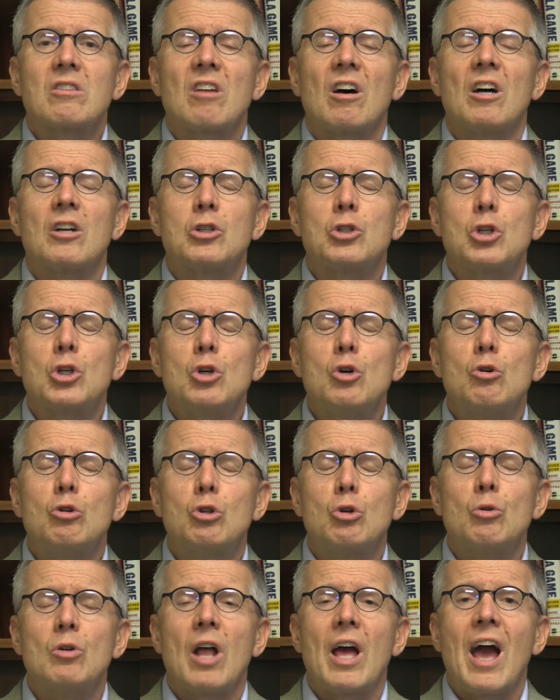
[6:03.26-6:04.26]

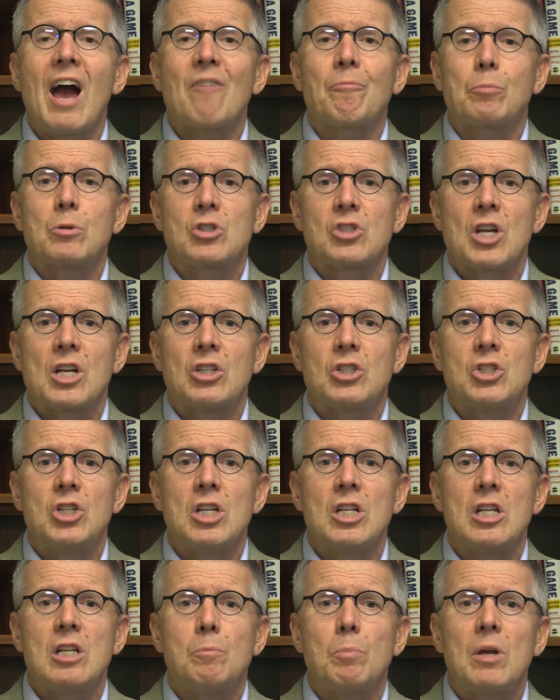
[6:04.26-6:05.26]
2.5%
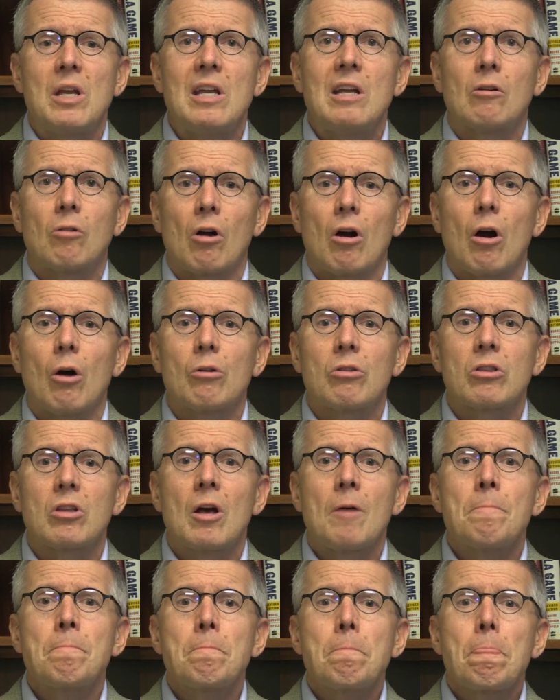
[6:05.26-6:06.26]
GDP growth.
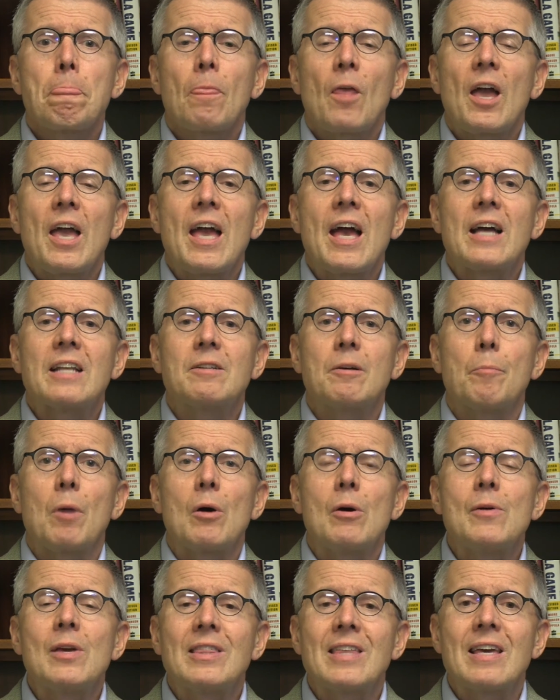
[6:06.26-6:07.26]
And
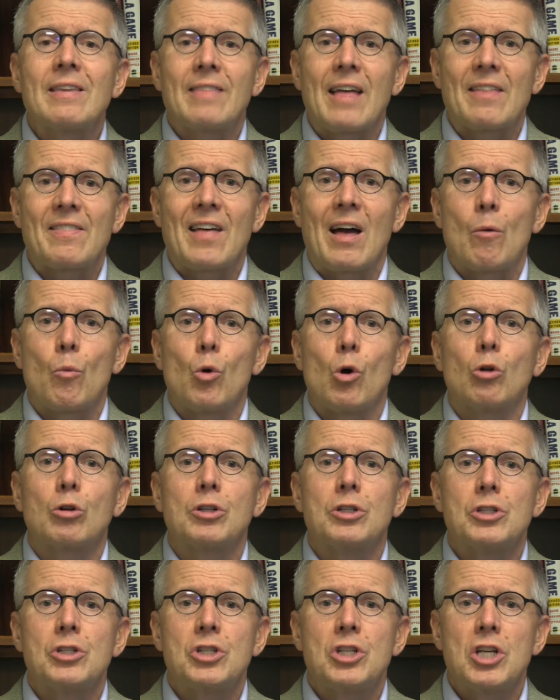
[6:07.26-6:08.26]
we think that that will
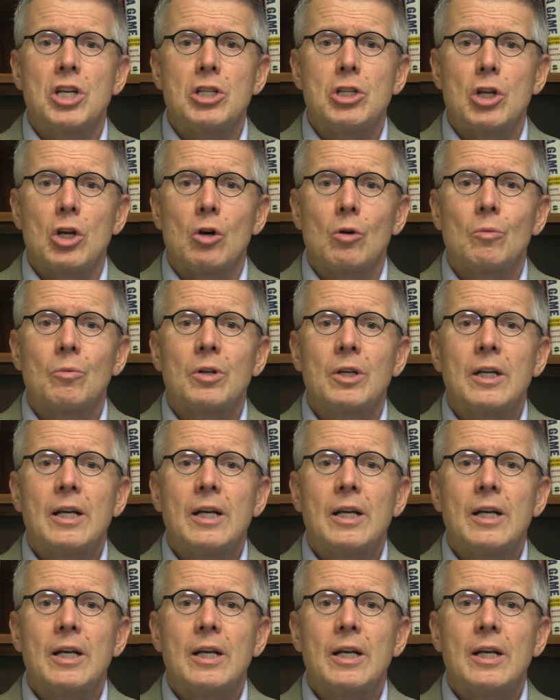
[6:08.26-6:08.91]
continue.